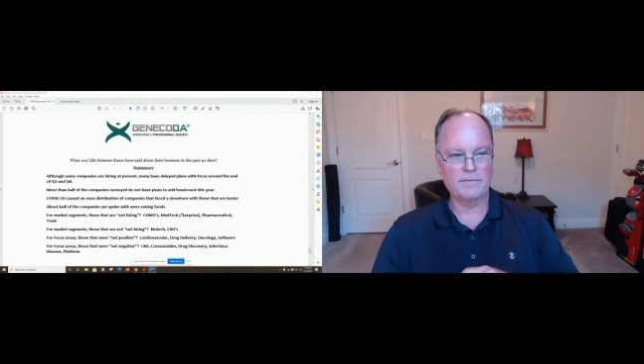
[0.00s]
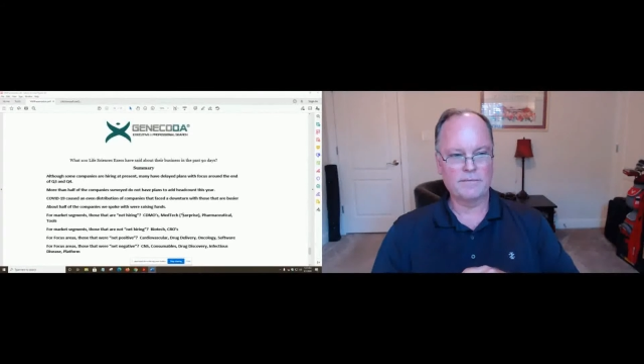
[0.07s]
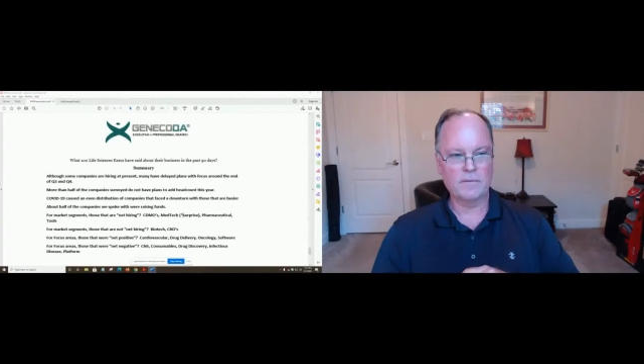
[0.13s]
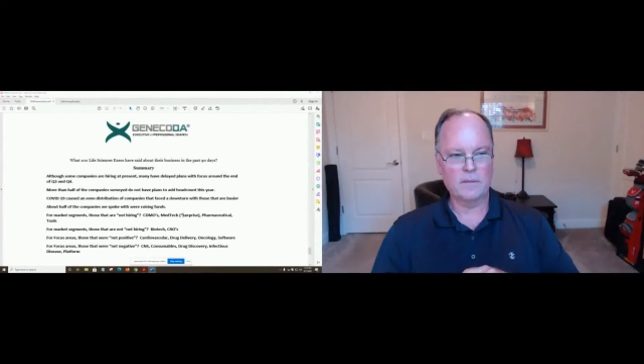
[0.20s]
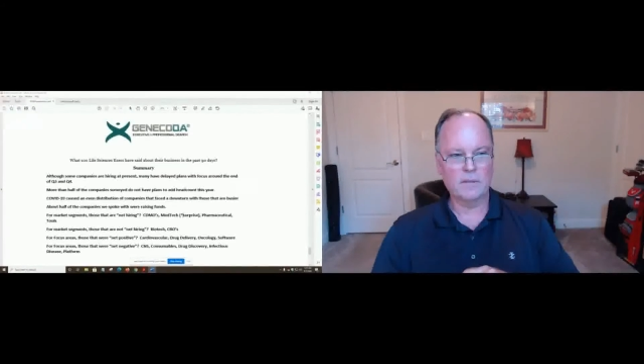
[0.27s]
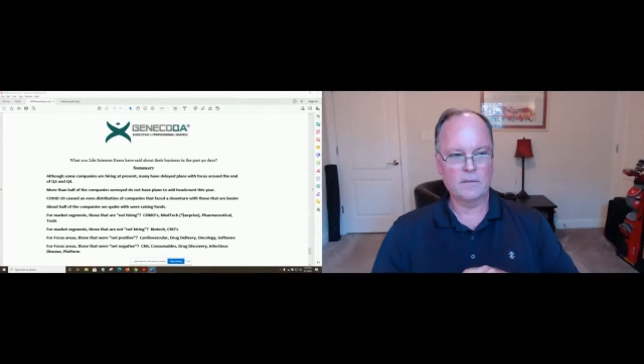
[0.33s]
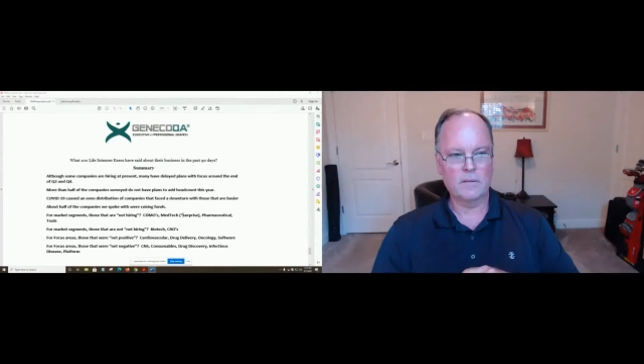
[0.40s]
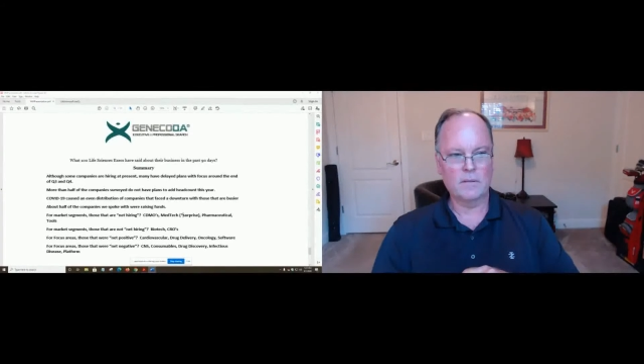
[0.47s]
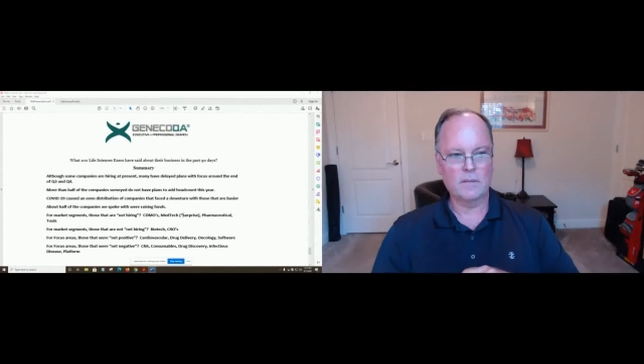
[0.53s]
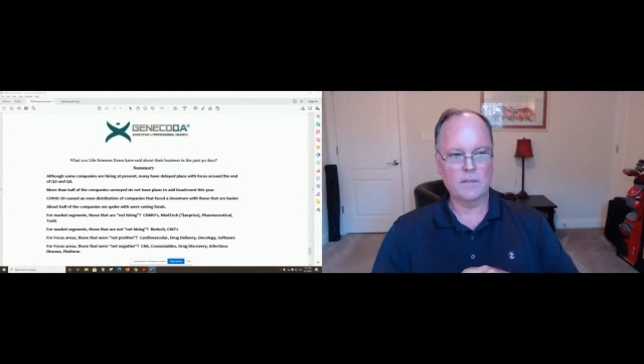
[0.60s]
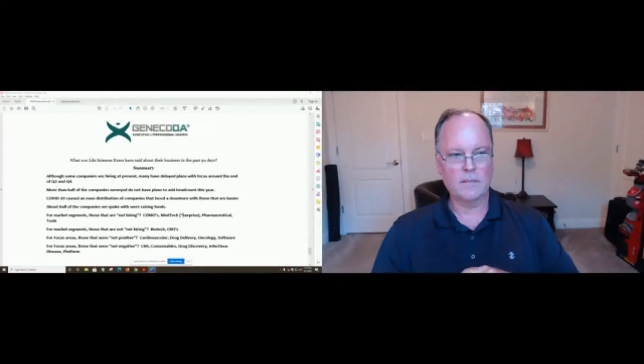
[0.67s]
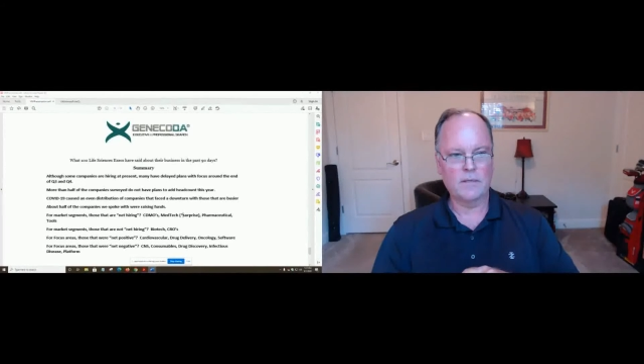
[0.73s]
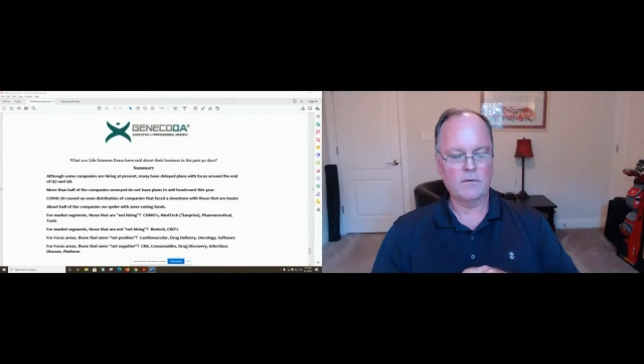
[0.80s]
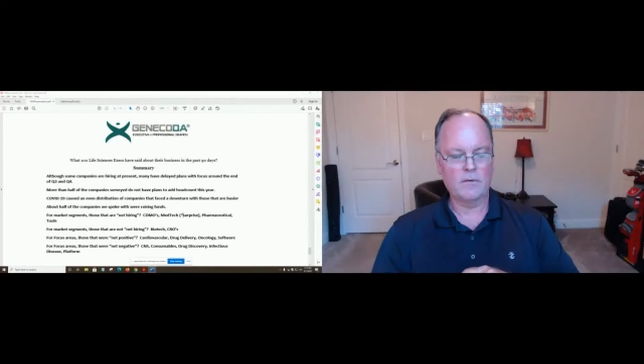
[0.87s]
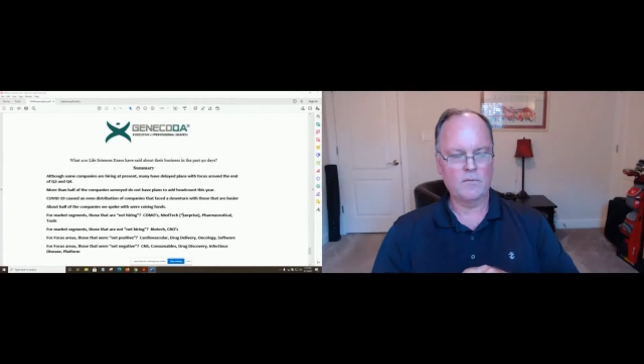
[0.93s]
of
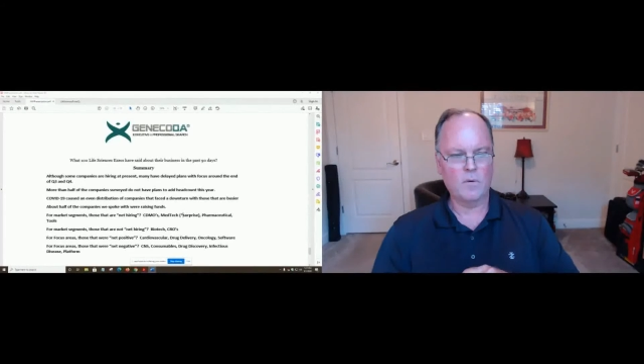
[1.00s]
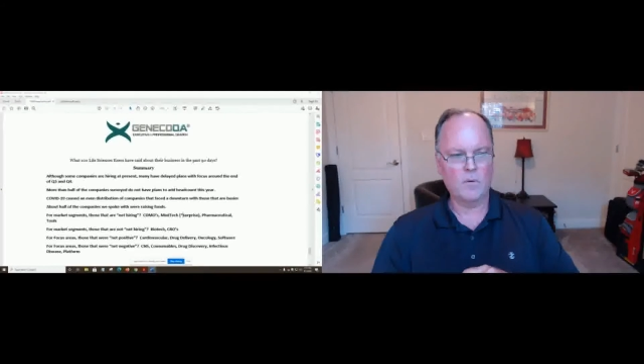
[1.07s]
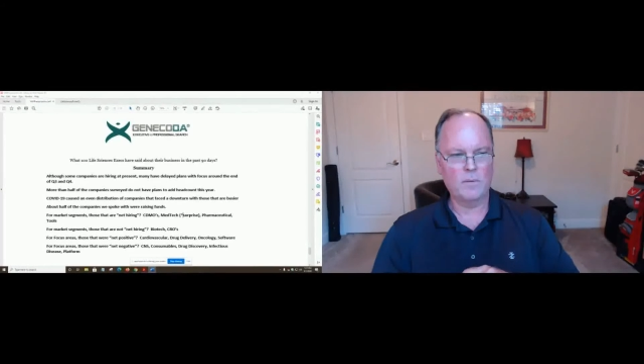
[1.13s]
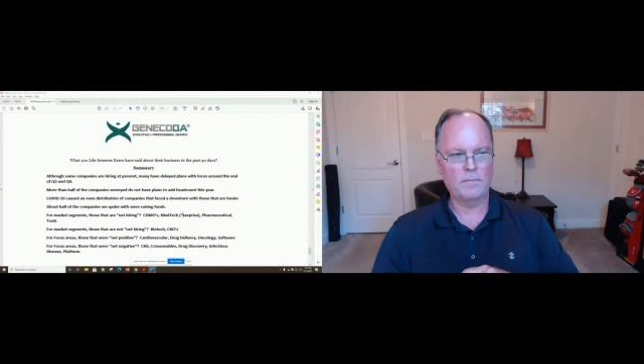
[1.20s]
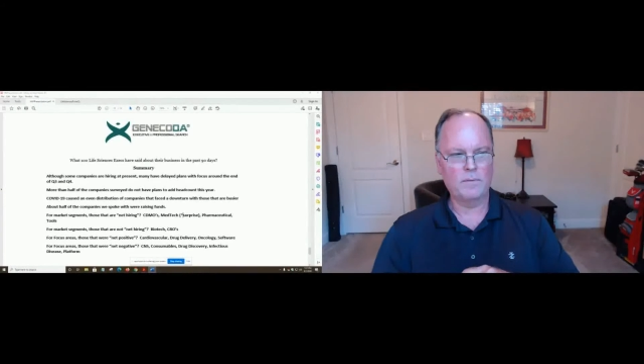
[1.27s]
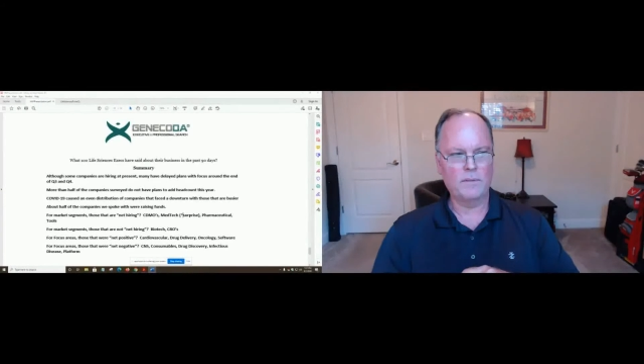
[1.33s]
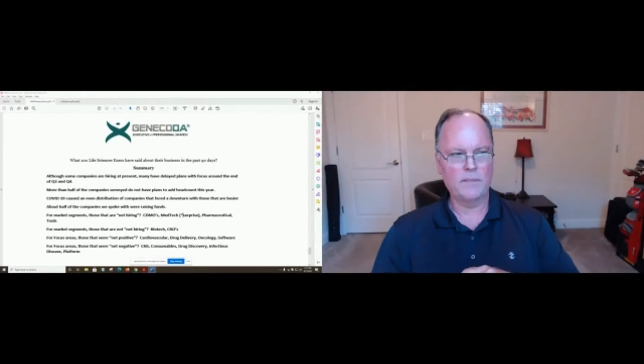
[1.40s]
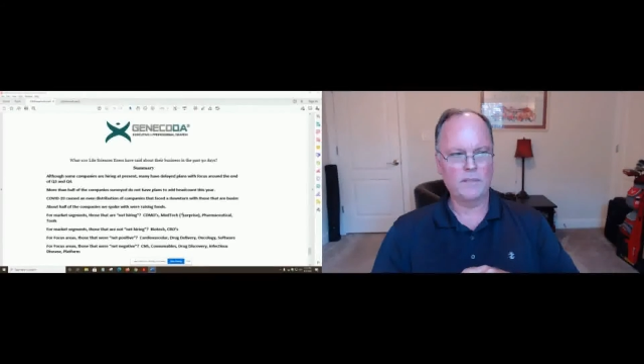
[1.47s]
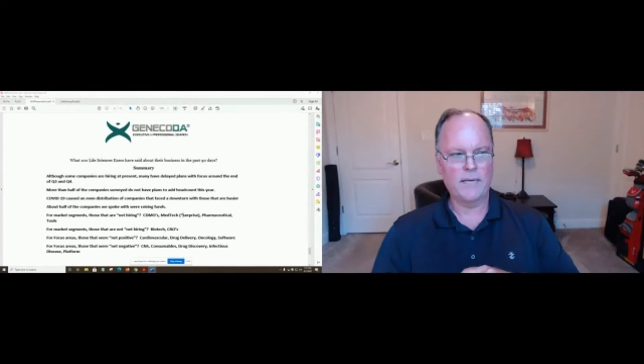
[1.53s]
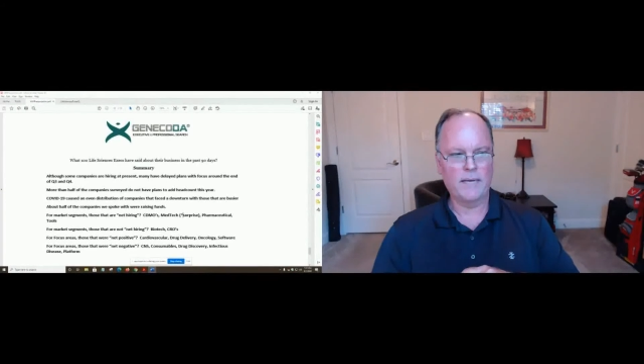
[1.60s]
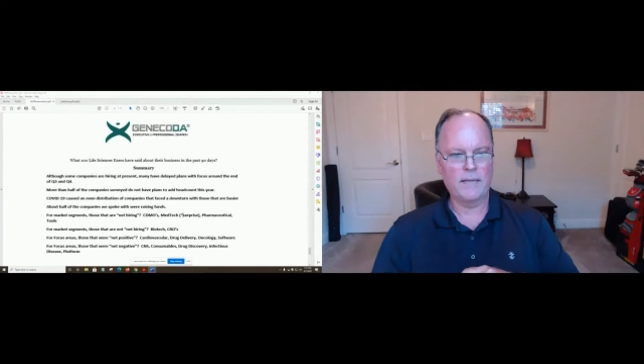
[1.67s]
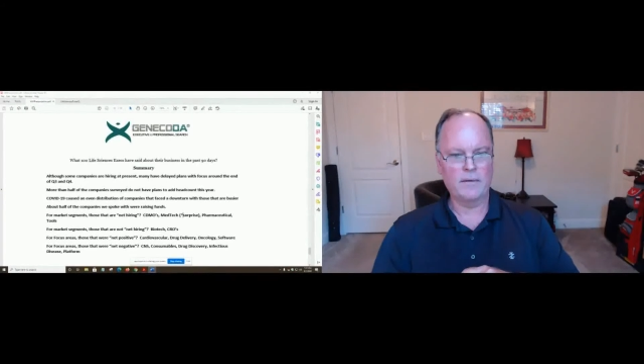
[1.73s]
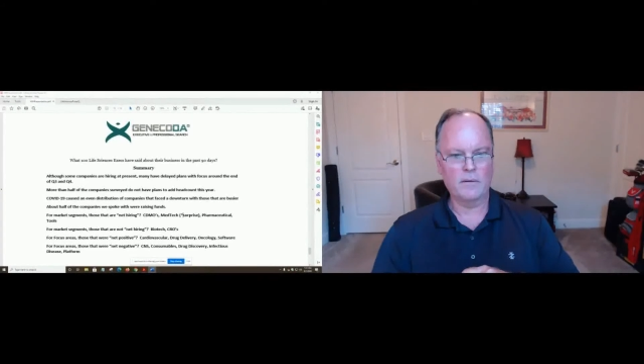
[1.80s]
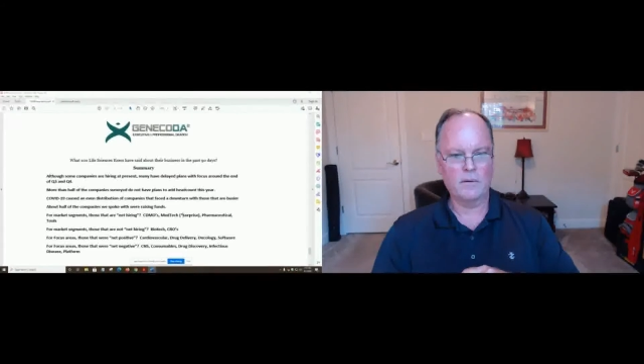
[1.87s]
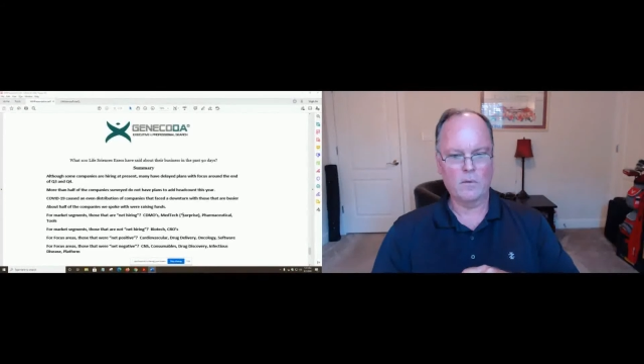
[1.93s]
what we put
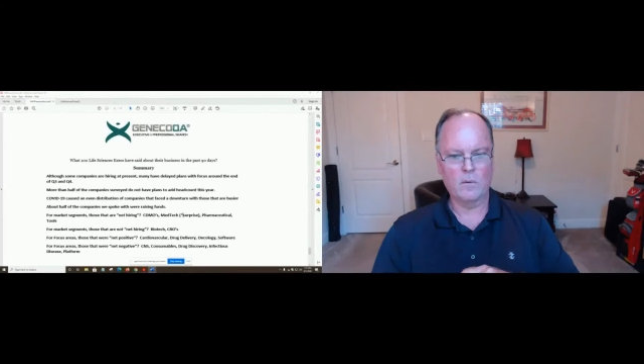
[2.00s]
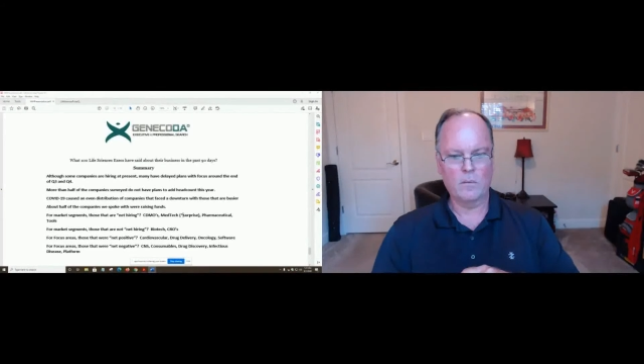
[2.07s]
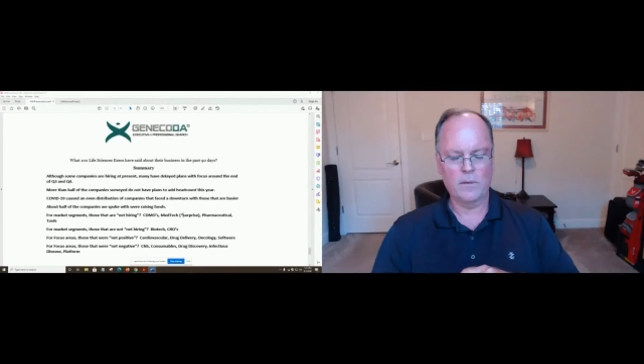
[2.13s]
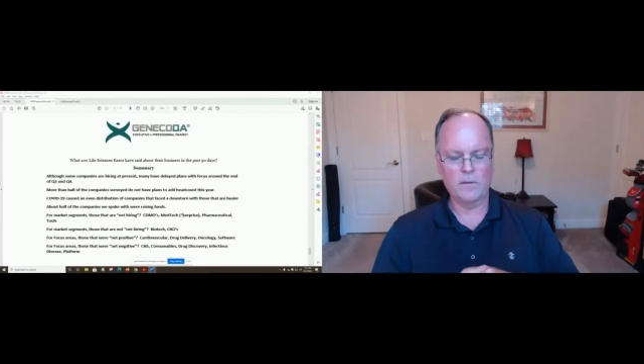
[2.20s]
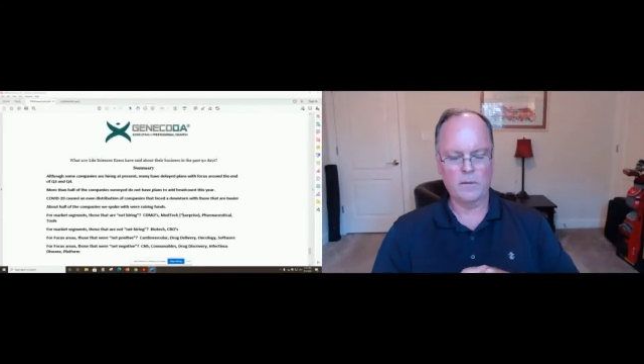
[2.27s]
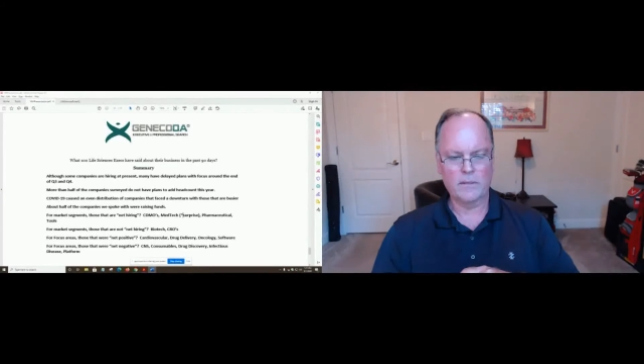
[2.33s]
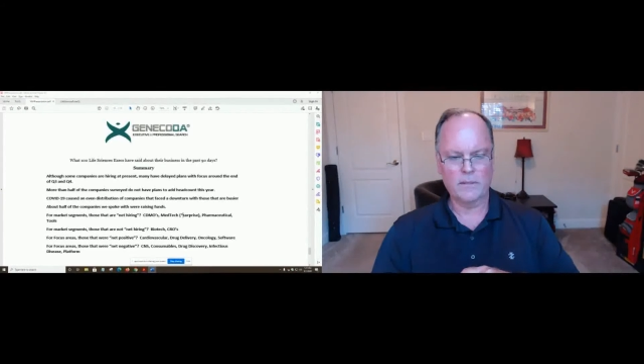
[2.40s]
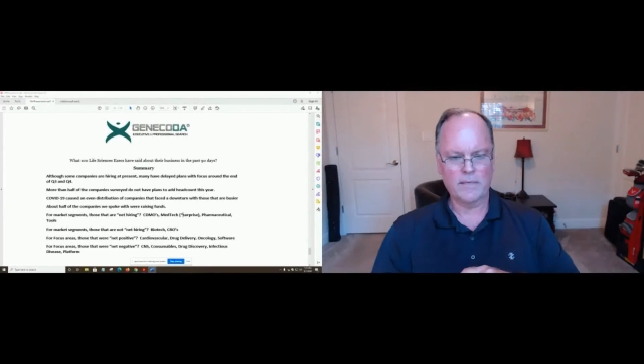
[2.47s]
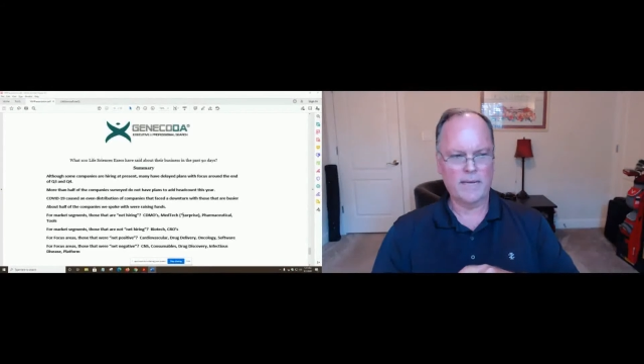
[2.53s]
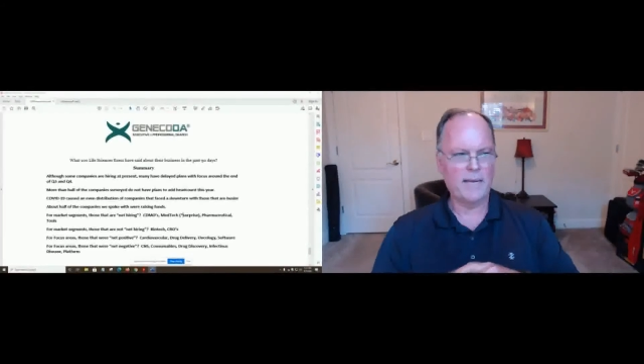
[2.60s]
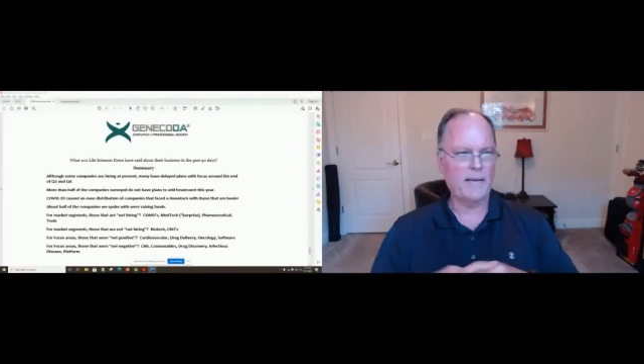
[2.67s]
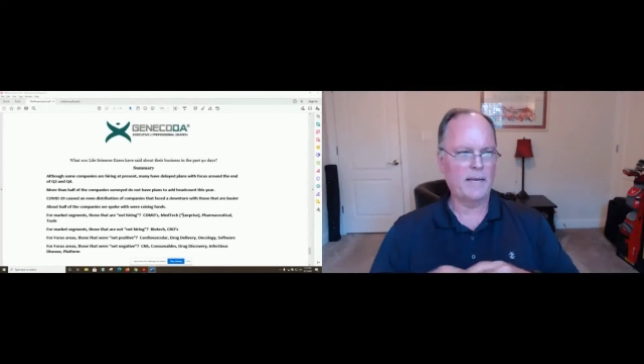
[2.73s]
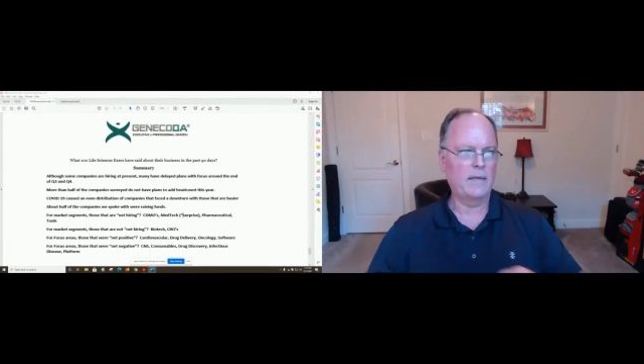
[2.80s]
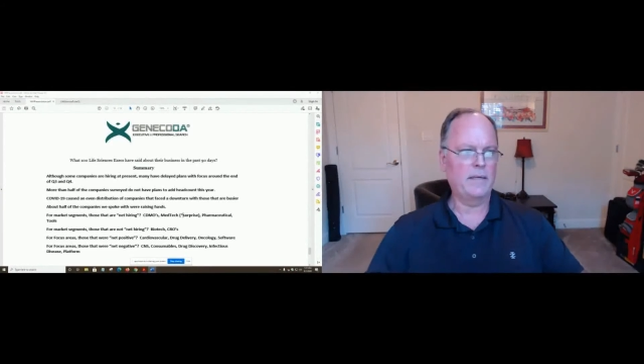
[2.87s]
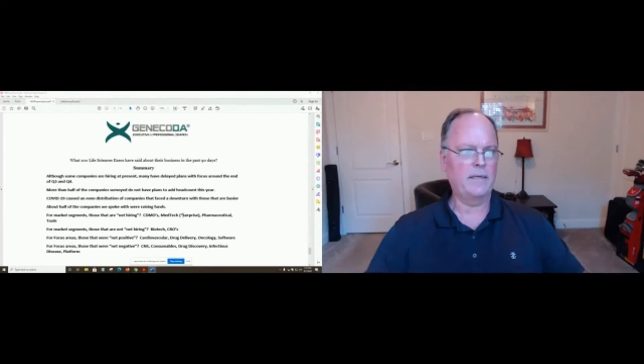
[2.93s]
together, or what we looked at,